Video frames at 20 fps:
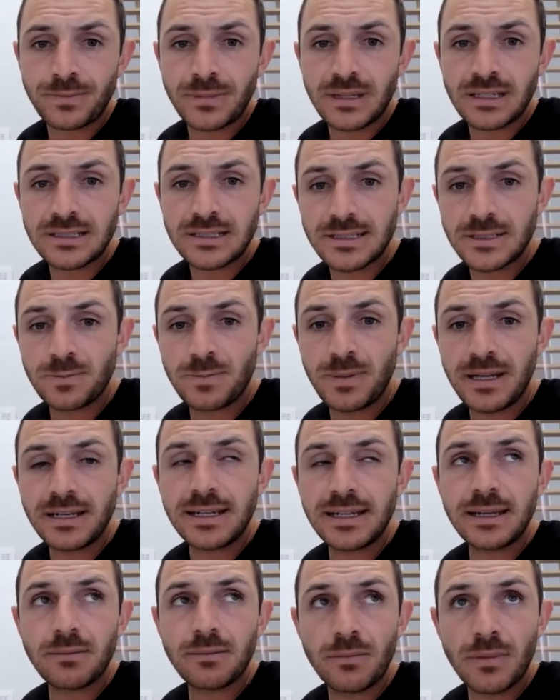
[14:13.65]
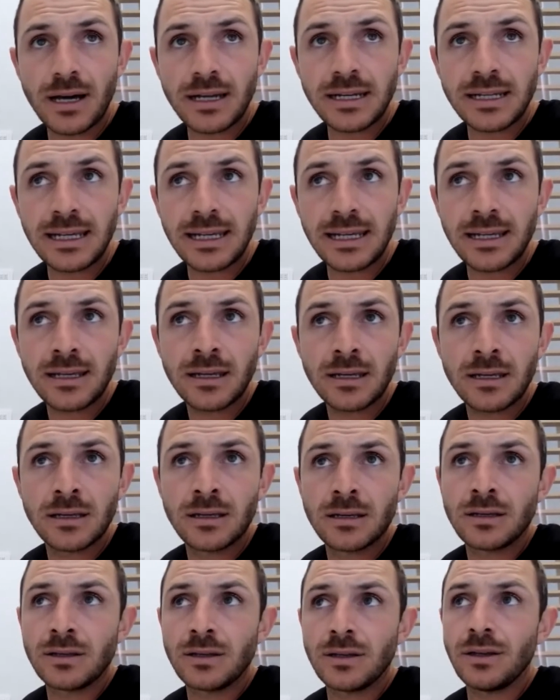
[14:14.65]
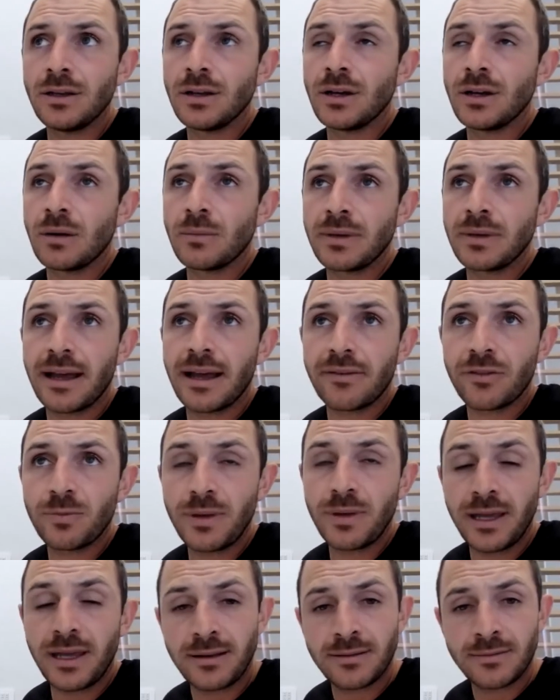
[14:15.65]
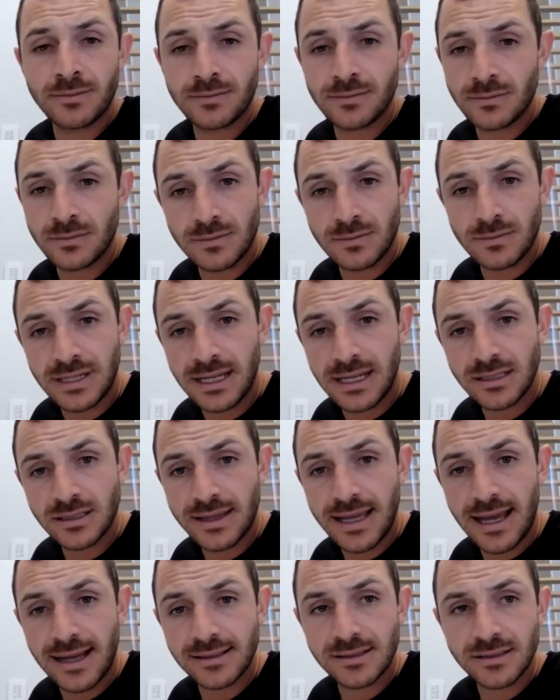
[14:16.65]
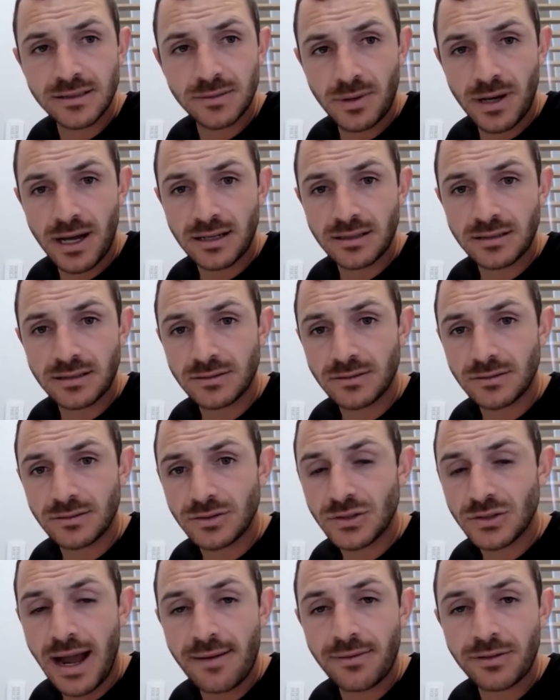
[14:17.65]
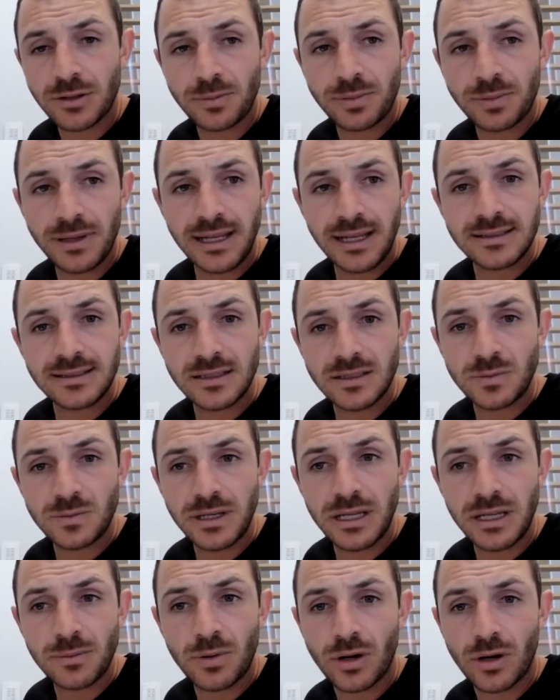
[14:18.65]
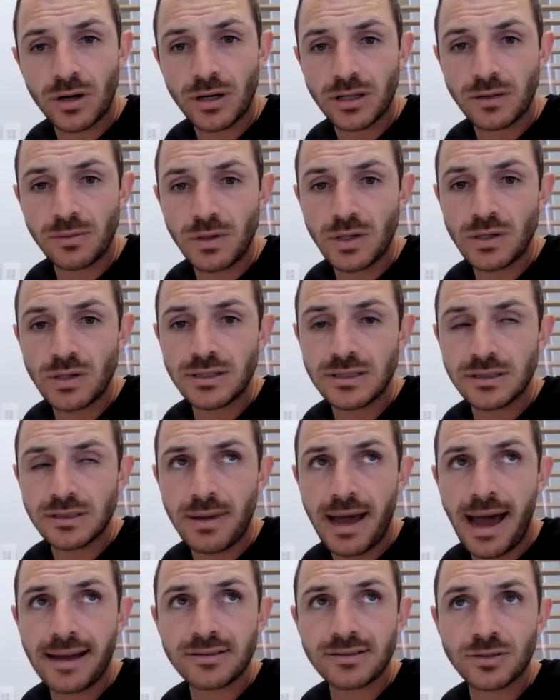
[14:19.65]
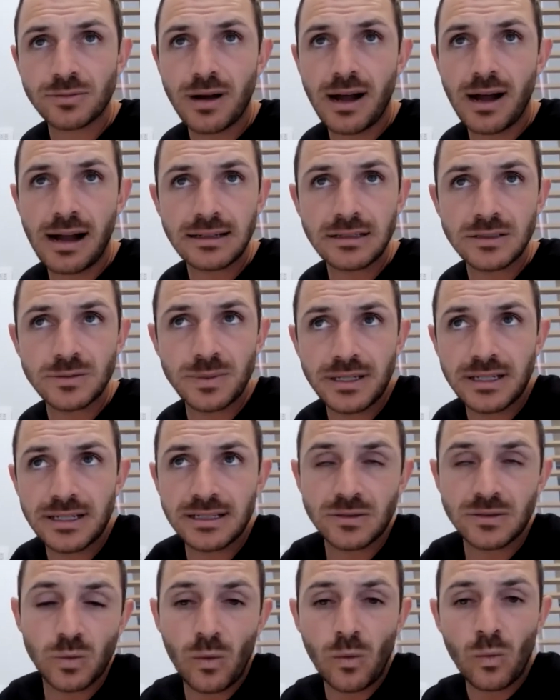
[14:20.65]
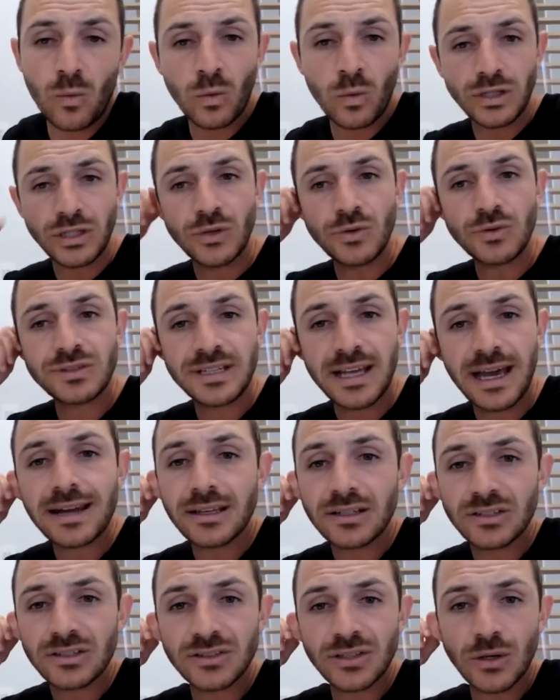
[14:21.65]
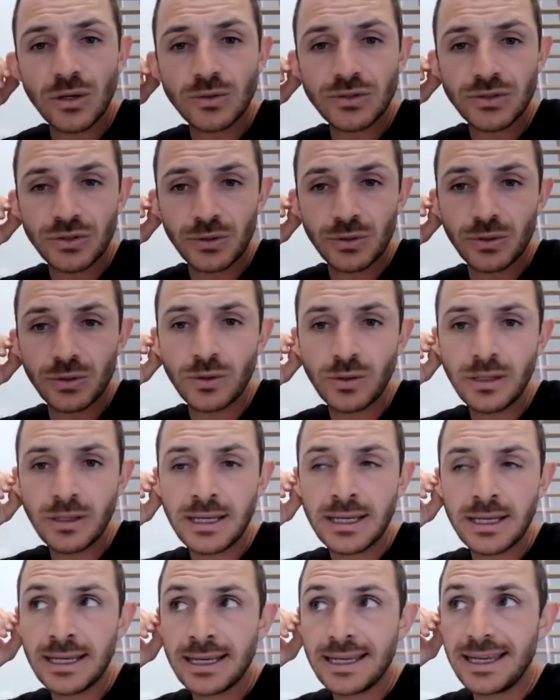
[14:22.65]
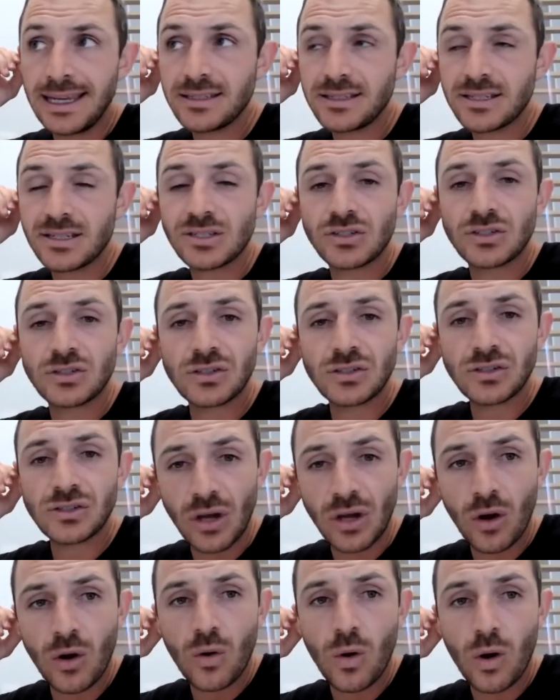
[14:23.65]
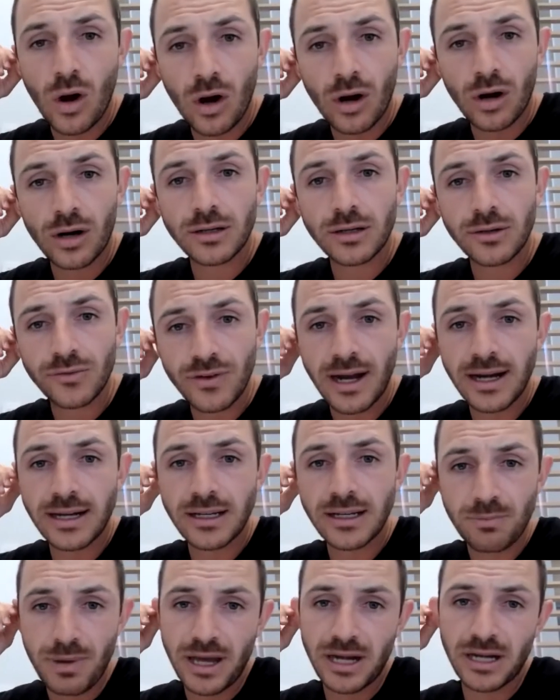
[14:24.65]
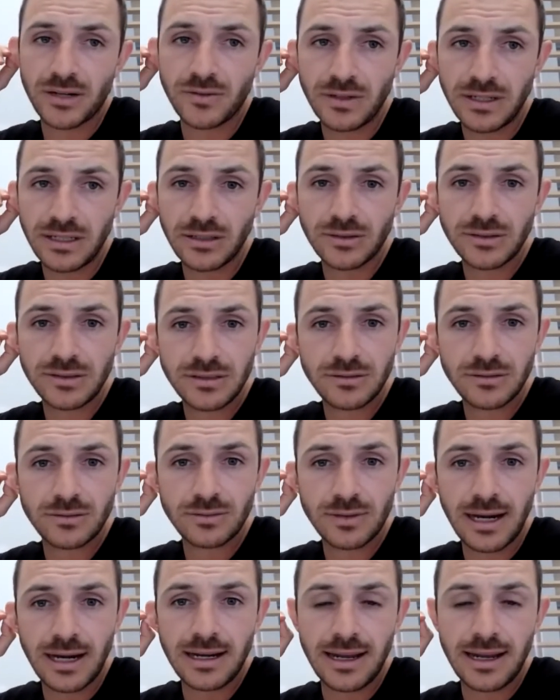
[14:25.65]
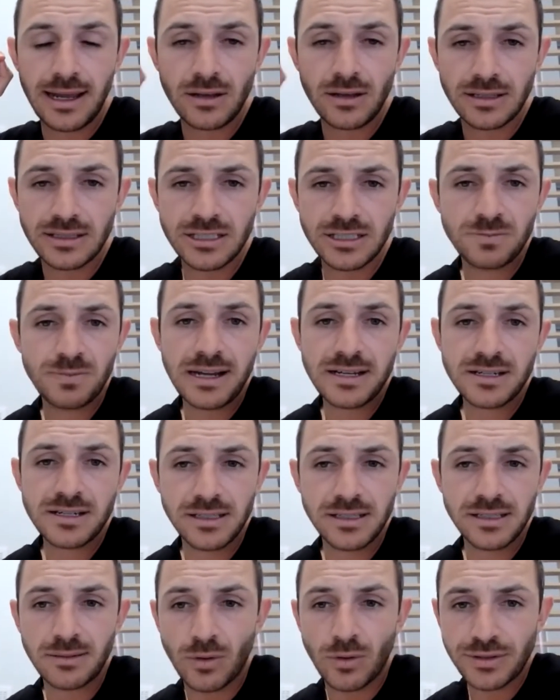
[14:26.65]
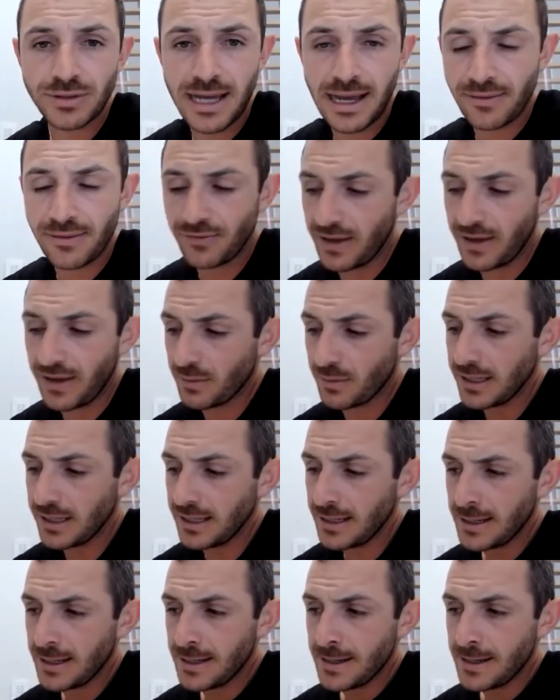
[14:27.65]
spending money. I mean, I've spent tens of thousands of bucks traveling to places, being part of communities and masterminds, because what you said is so true. It's so hard to find competitive deals right now, especially in multifamily,